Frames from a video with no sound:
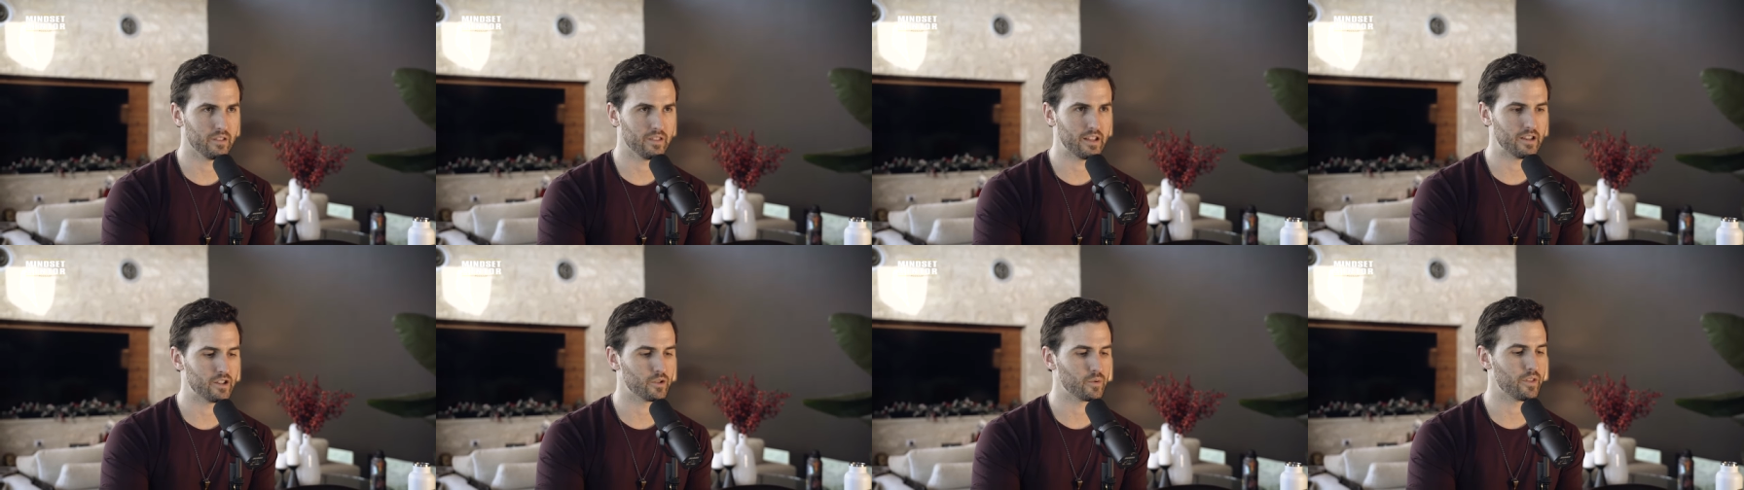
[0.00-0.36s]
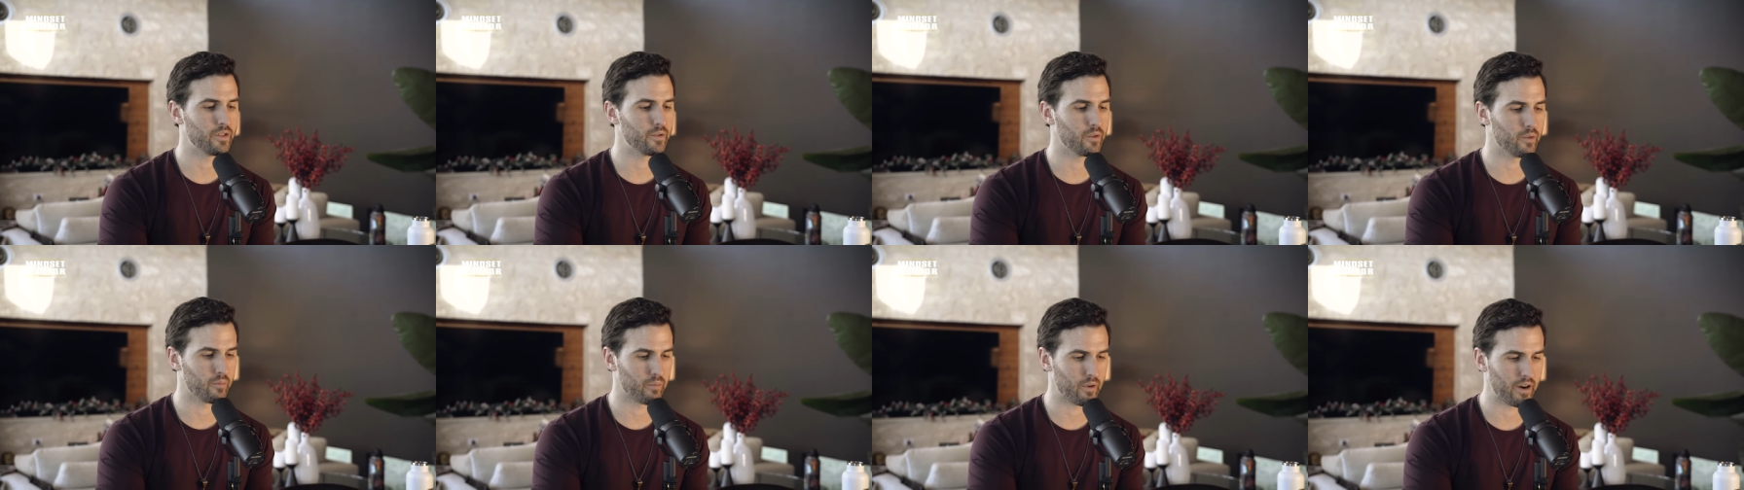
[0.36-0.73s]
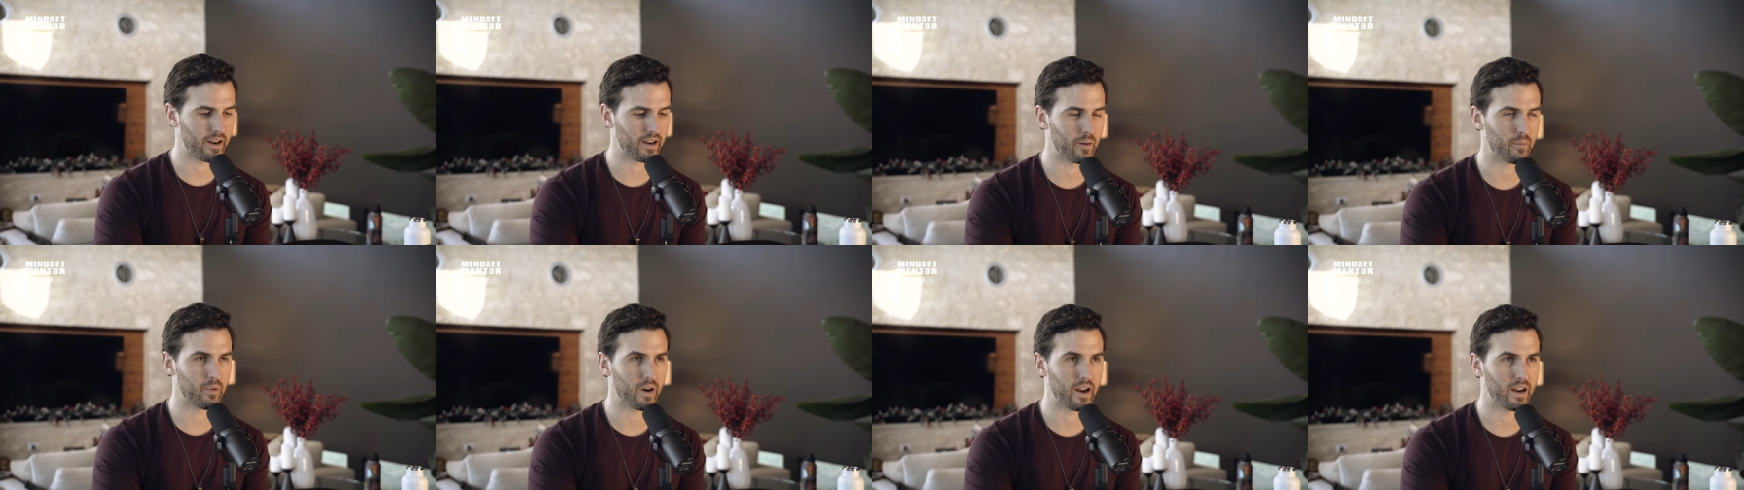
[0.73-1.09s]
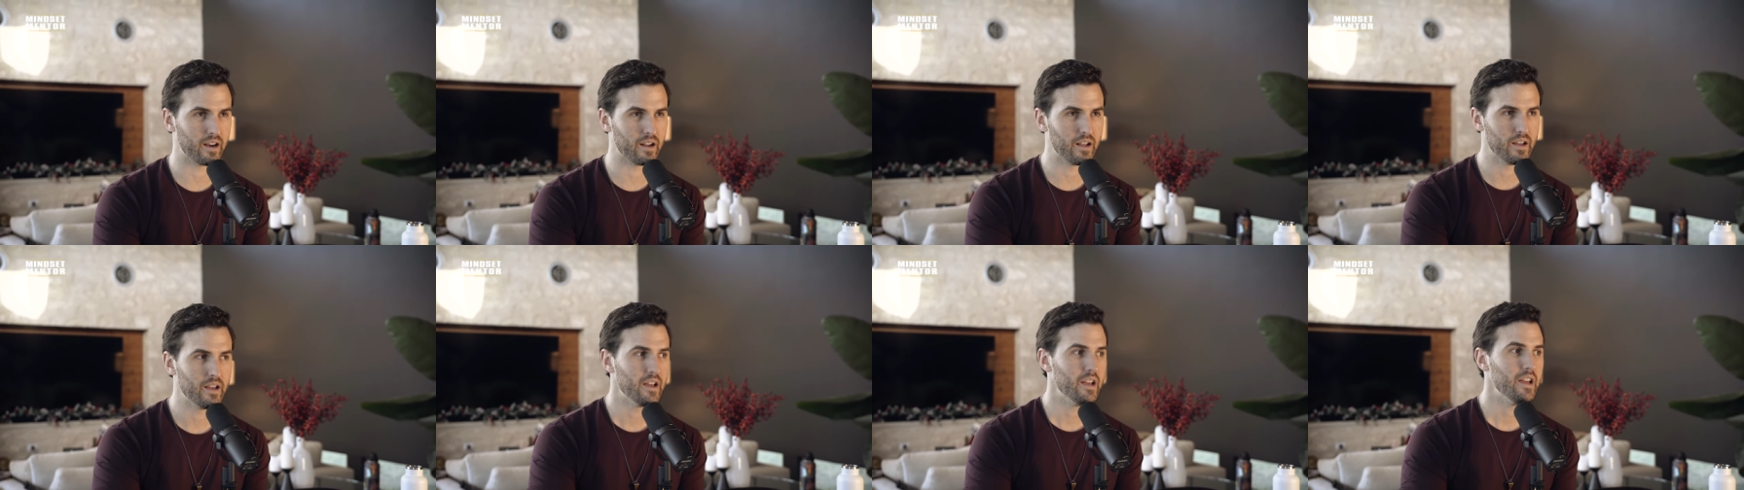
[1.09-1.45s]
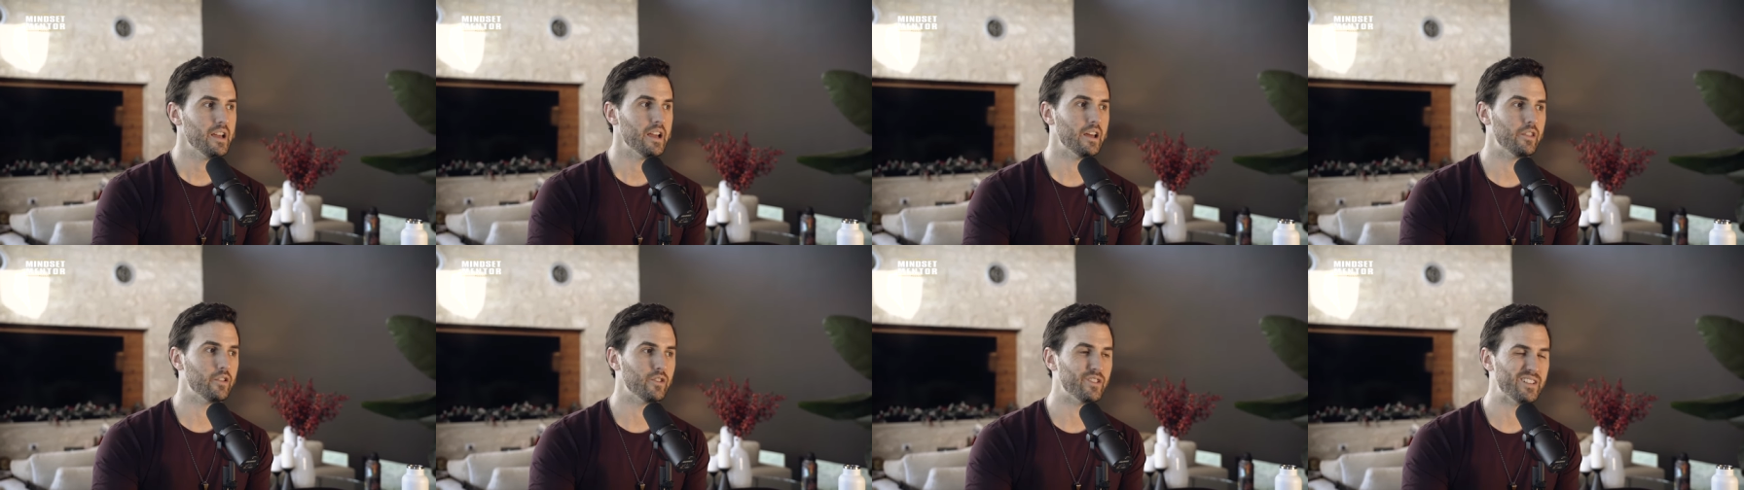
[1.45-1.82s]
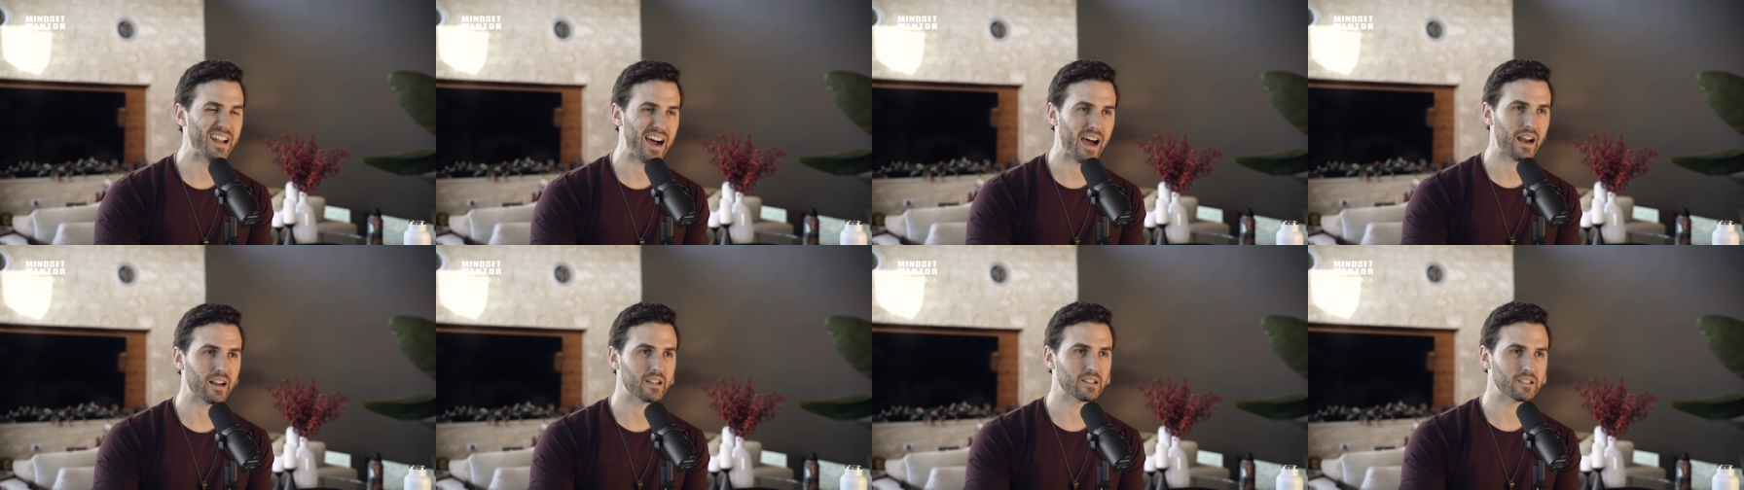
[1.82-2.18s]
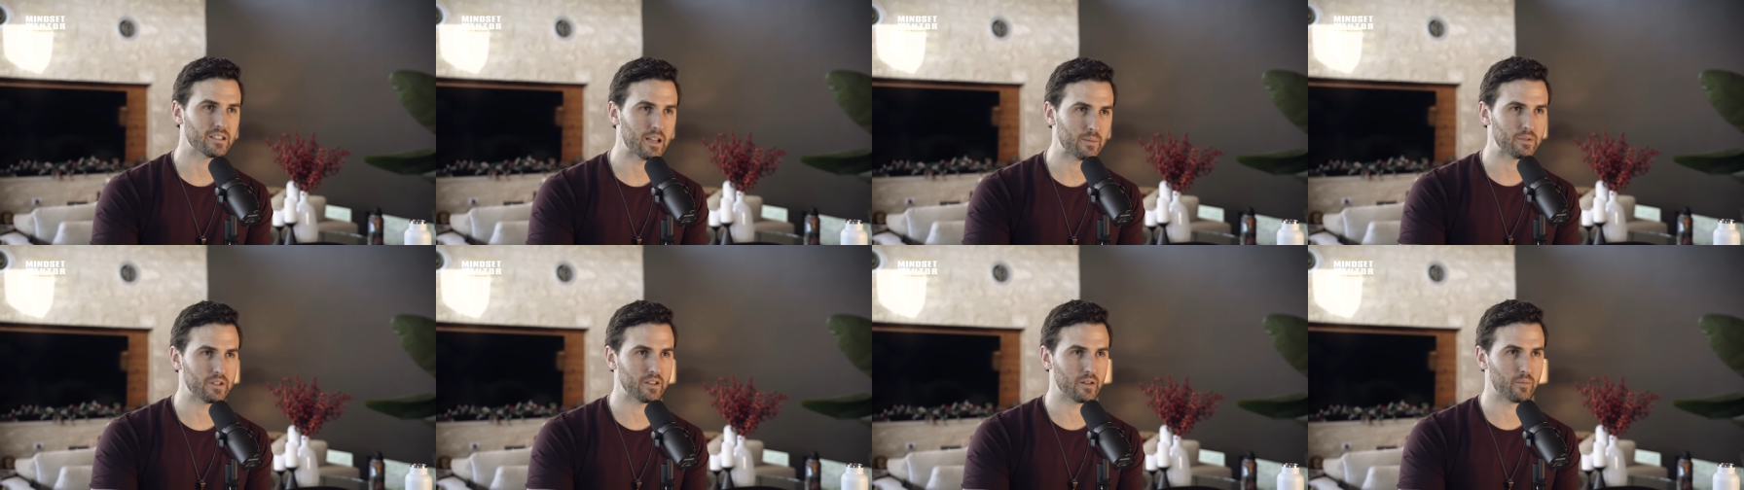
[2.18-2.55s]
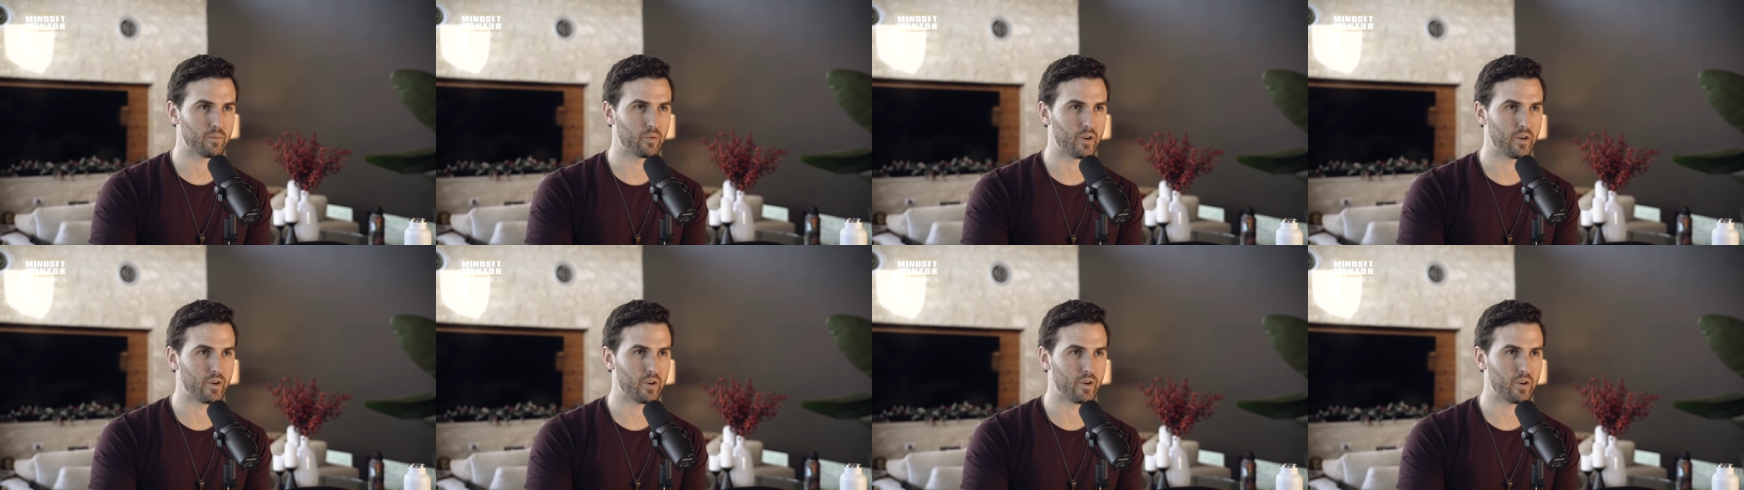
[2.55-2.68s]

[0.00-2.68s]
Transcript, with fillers: They just went through a breakup, right? And they're not accepting the